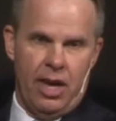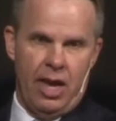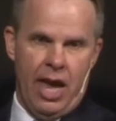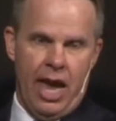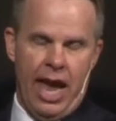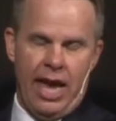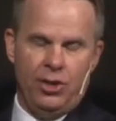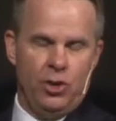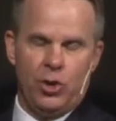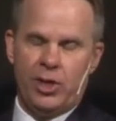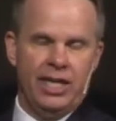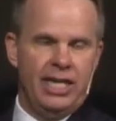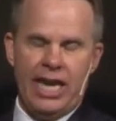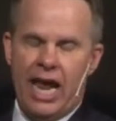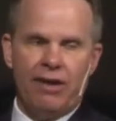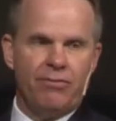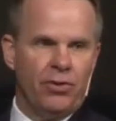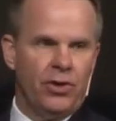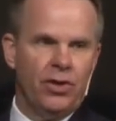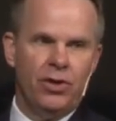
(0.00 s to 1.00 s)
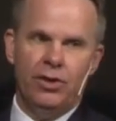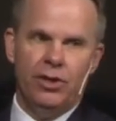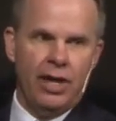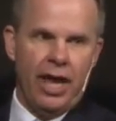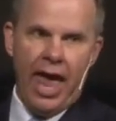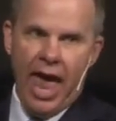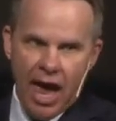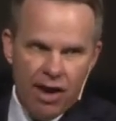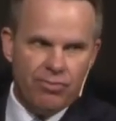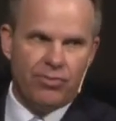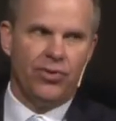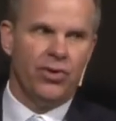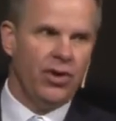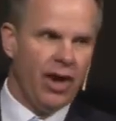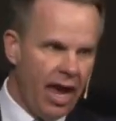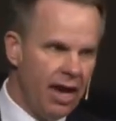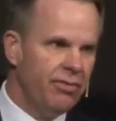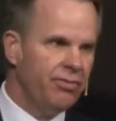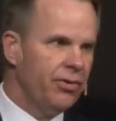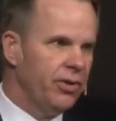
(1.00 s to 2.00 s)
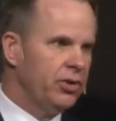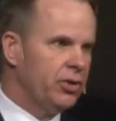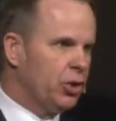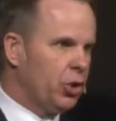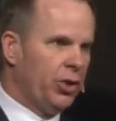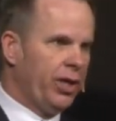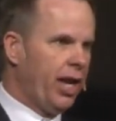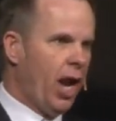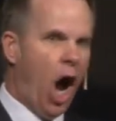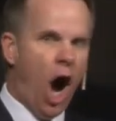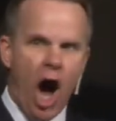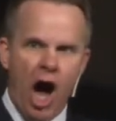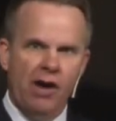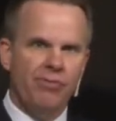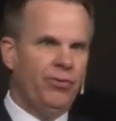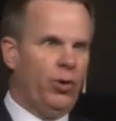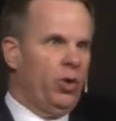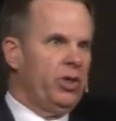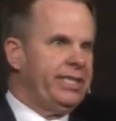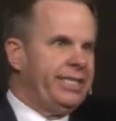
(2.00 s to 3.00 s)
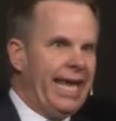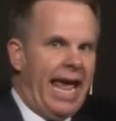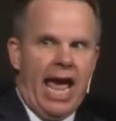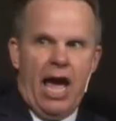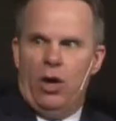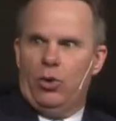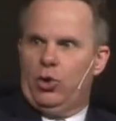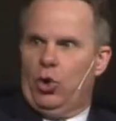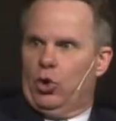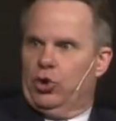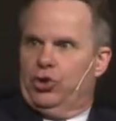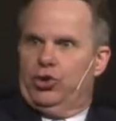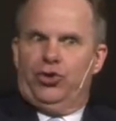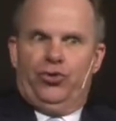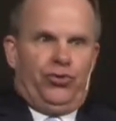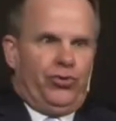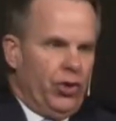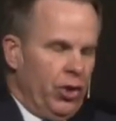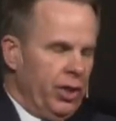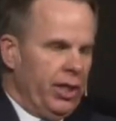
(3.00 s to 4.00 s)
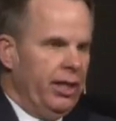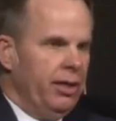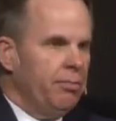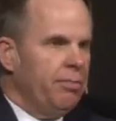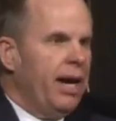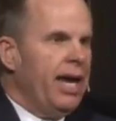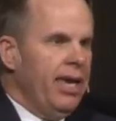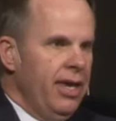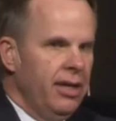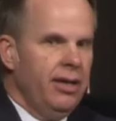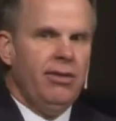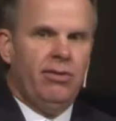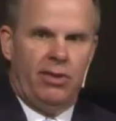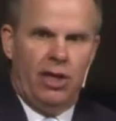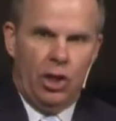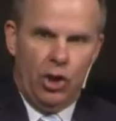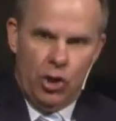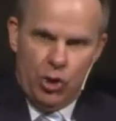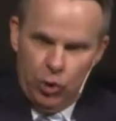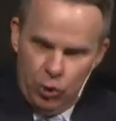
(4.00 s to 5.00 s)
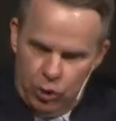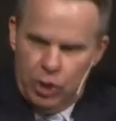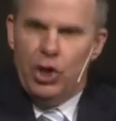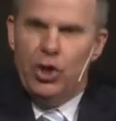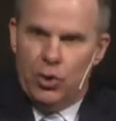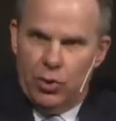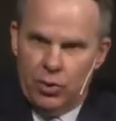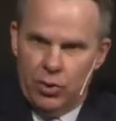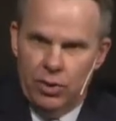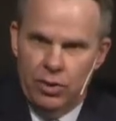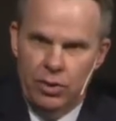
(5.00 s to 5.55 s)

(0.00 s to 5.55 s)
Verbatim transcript: And you can never, ever, ever turn it off or down or divert it by anything you do.